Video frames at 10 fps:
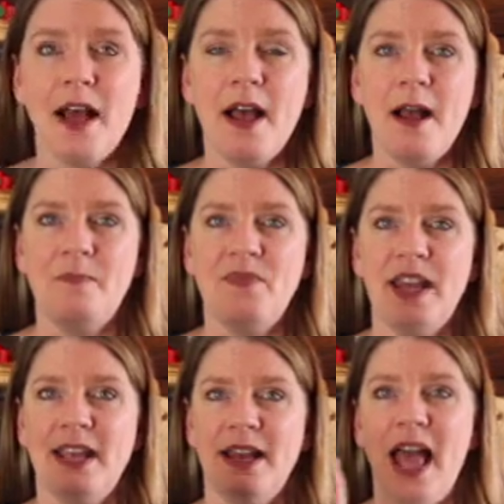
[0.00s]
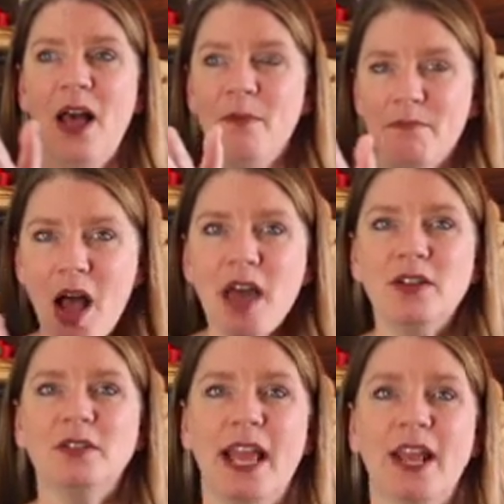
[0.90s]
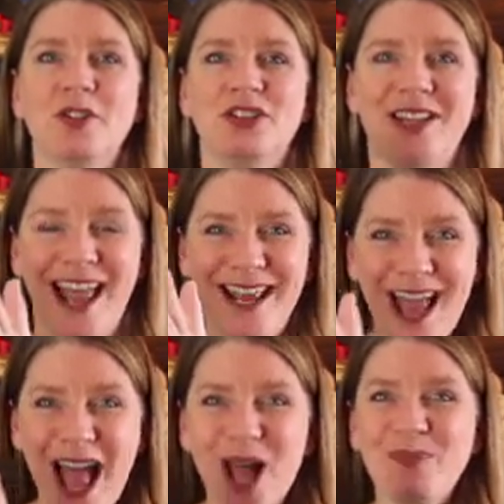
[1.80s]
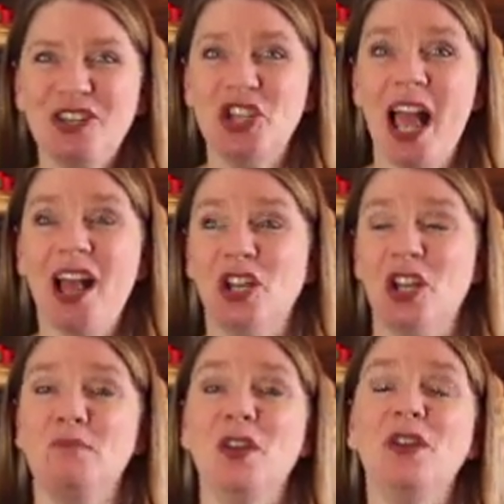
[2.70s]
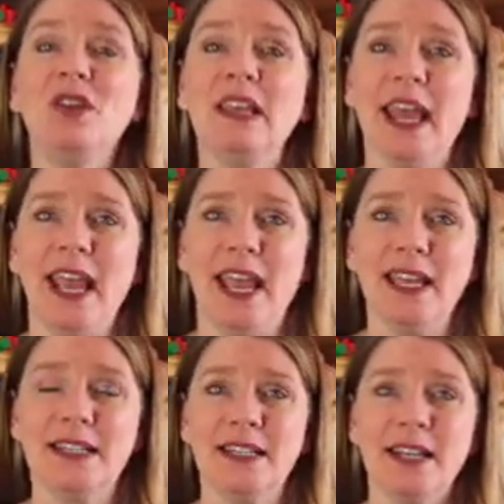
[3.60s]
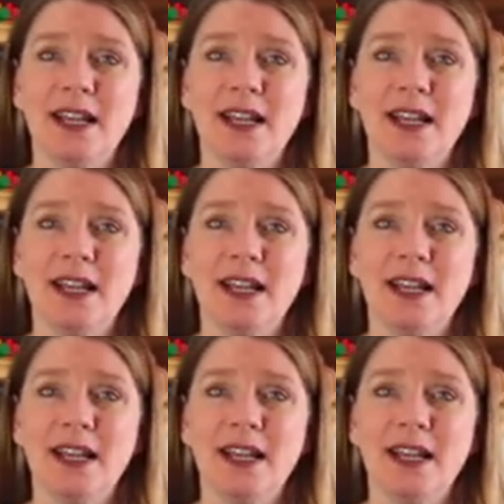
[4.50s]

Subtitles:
that can help model language and help the child communicate